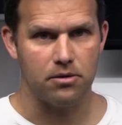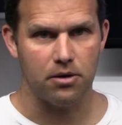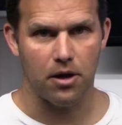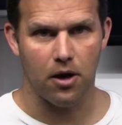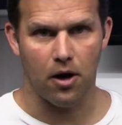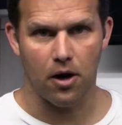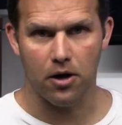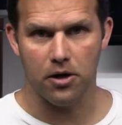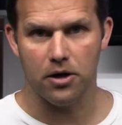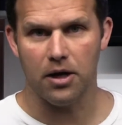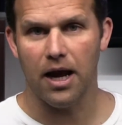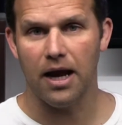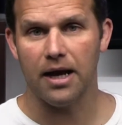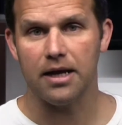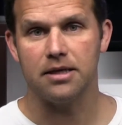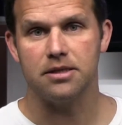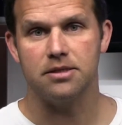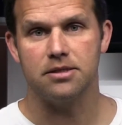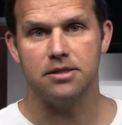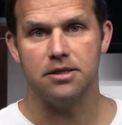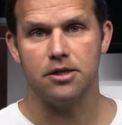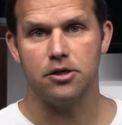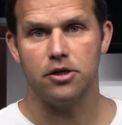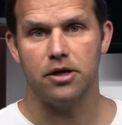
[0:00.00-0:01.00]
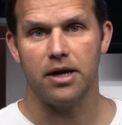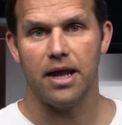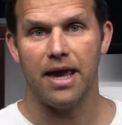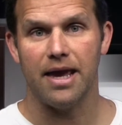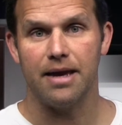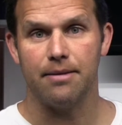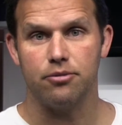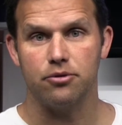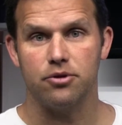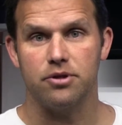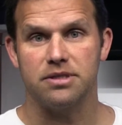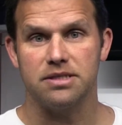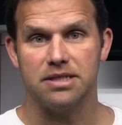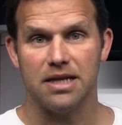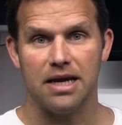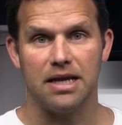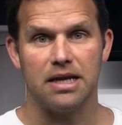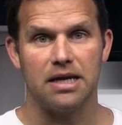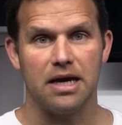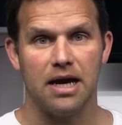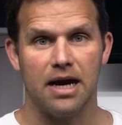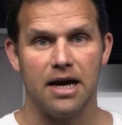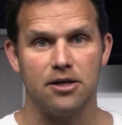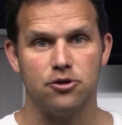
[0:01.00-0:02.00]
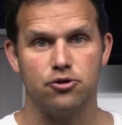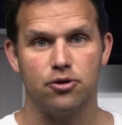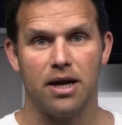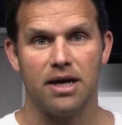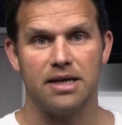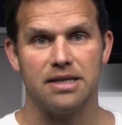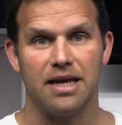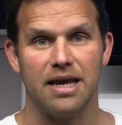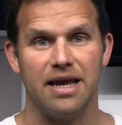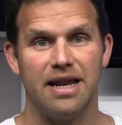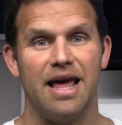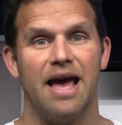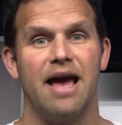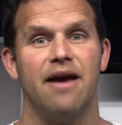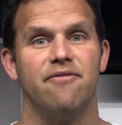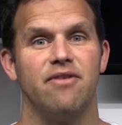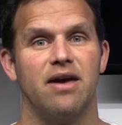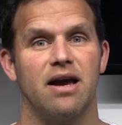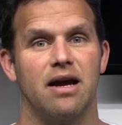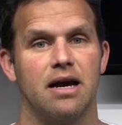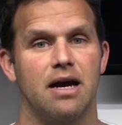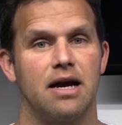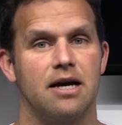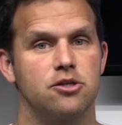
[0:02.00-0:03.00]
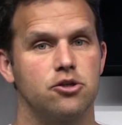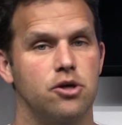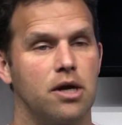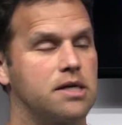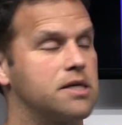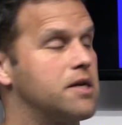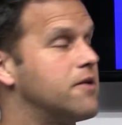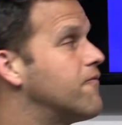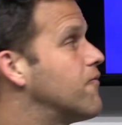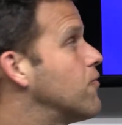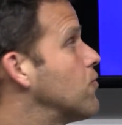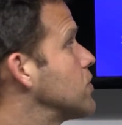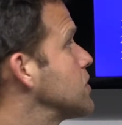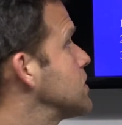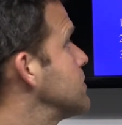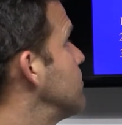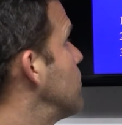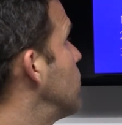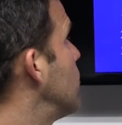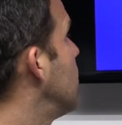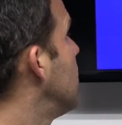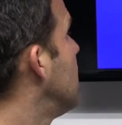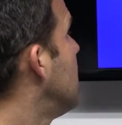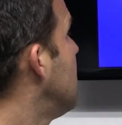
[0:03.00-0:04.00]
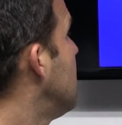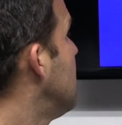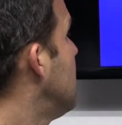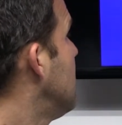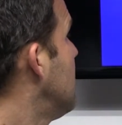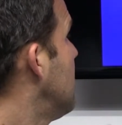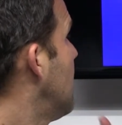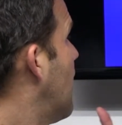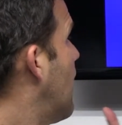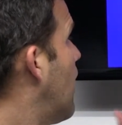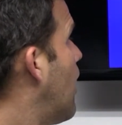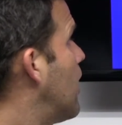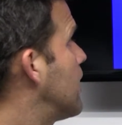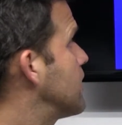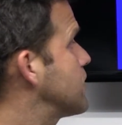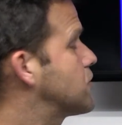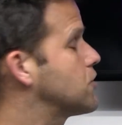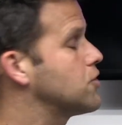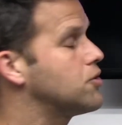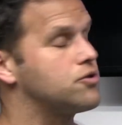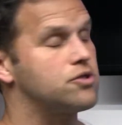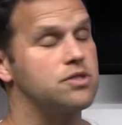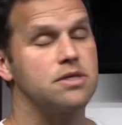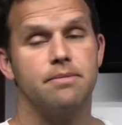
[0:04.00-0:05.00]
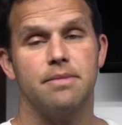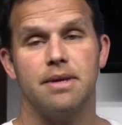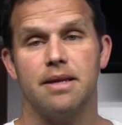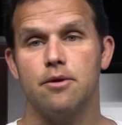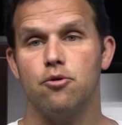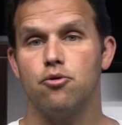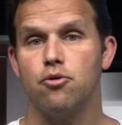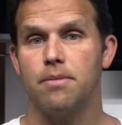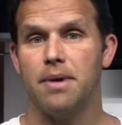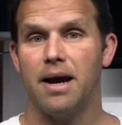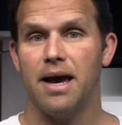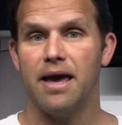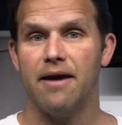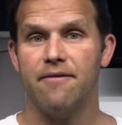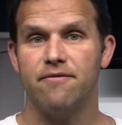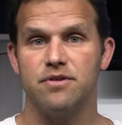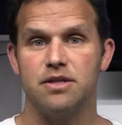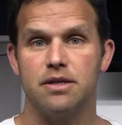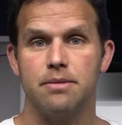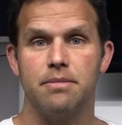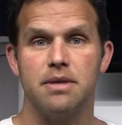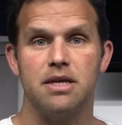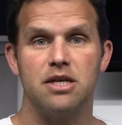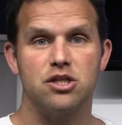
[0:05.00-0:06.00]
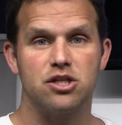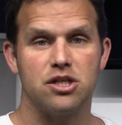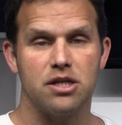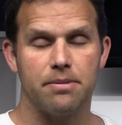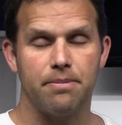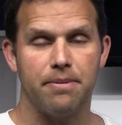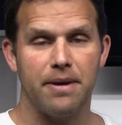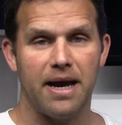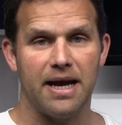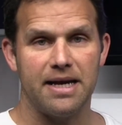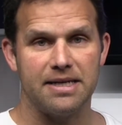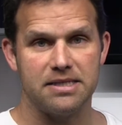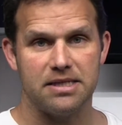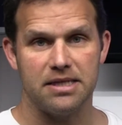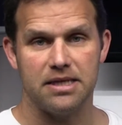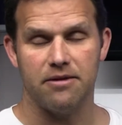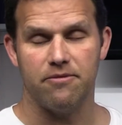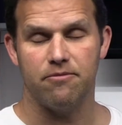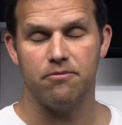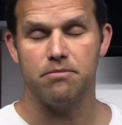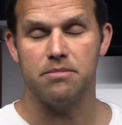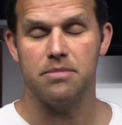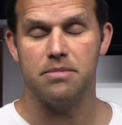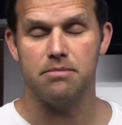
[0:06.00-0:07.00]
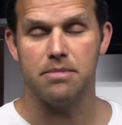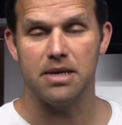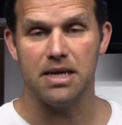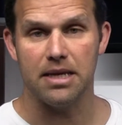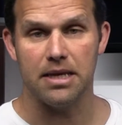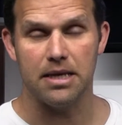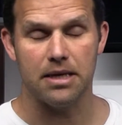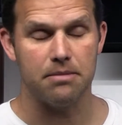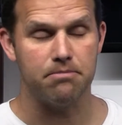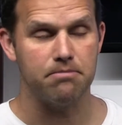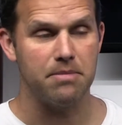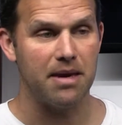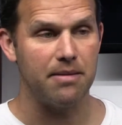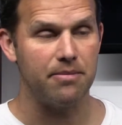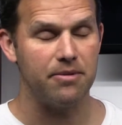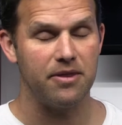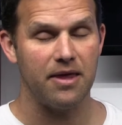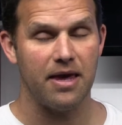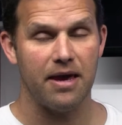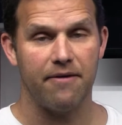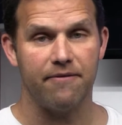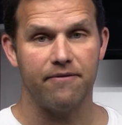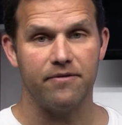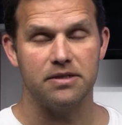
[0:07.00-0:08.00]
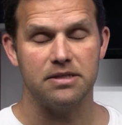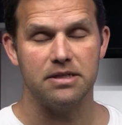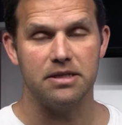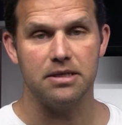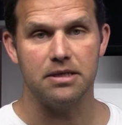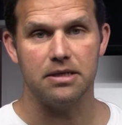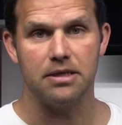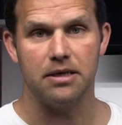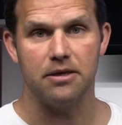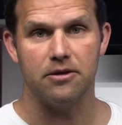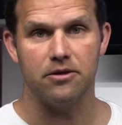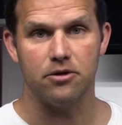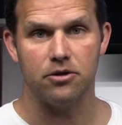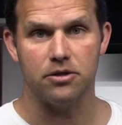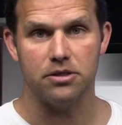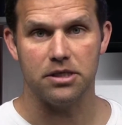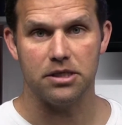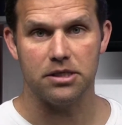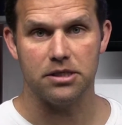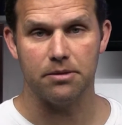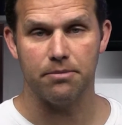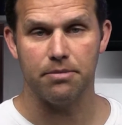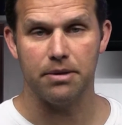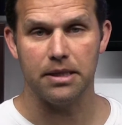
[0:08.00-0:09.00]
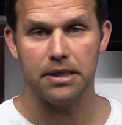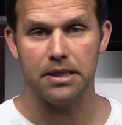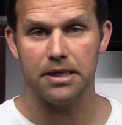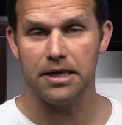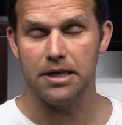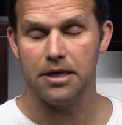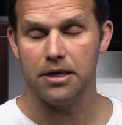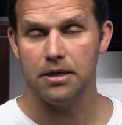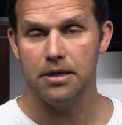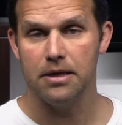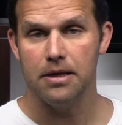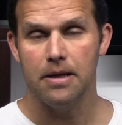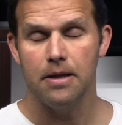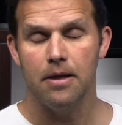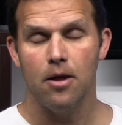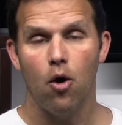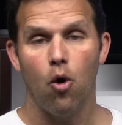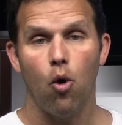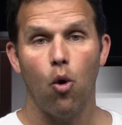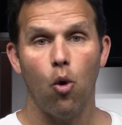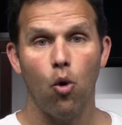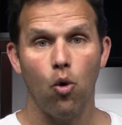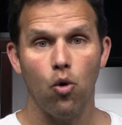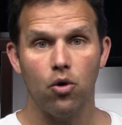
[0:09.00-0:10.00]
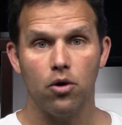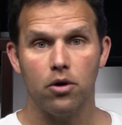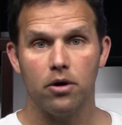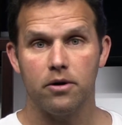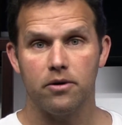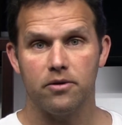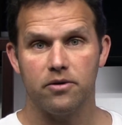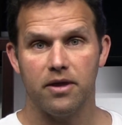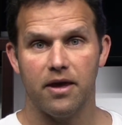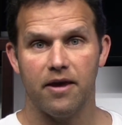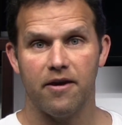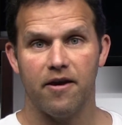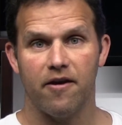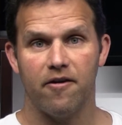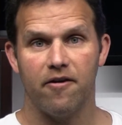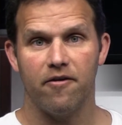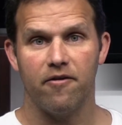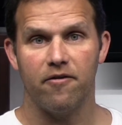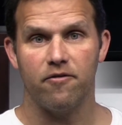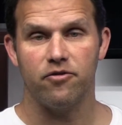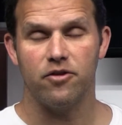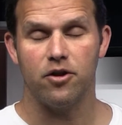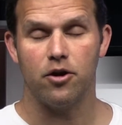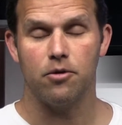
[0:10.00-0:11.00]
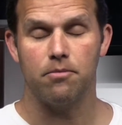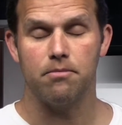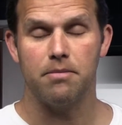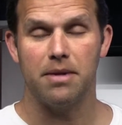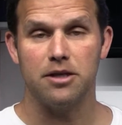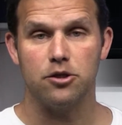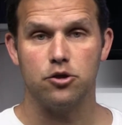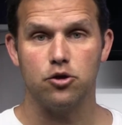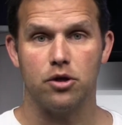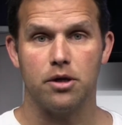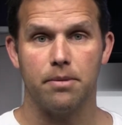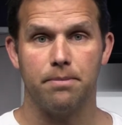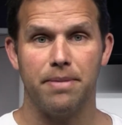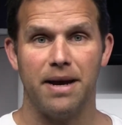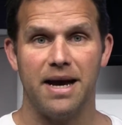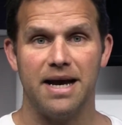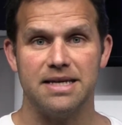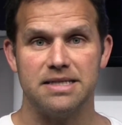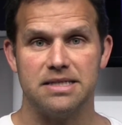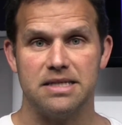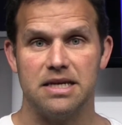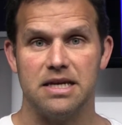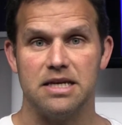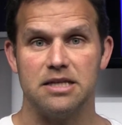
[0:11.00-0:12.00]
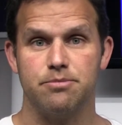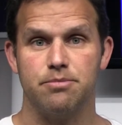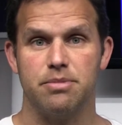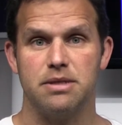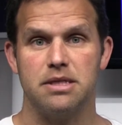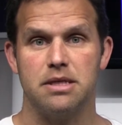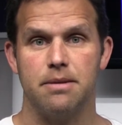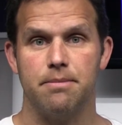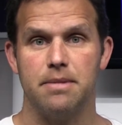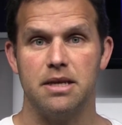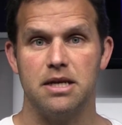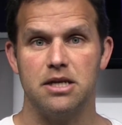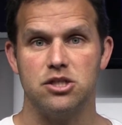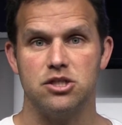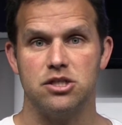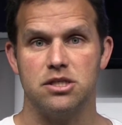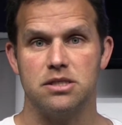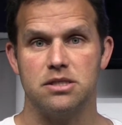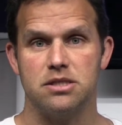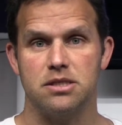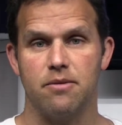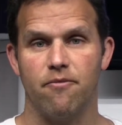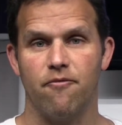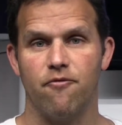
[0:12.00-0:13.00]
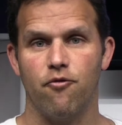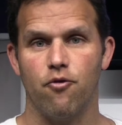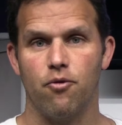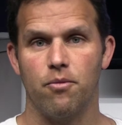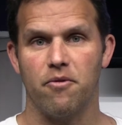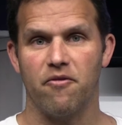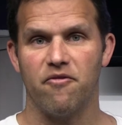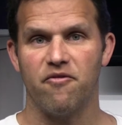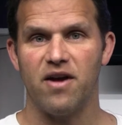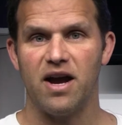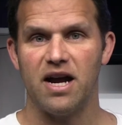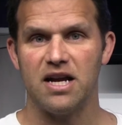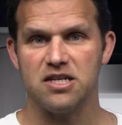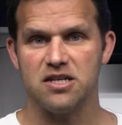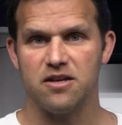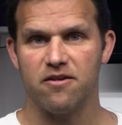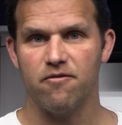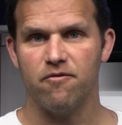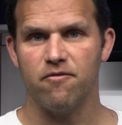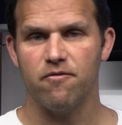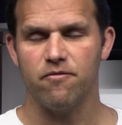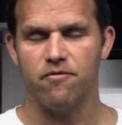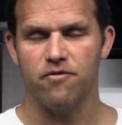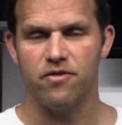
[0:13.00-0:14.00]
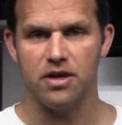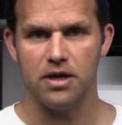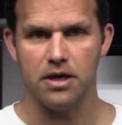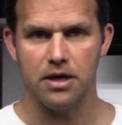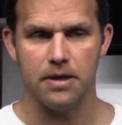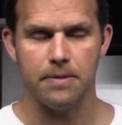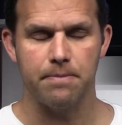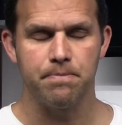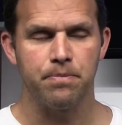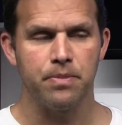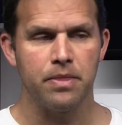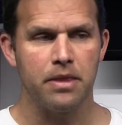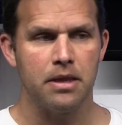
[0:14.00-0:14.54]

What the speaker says: are not considered able to sign a contract and have that contract enforceable. Also, somebody who might have a diminished capacity, meaning maybe they have either a disability or their mental capacity has been diminished in some form or fashion via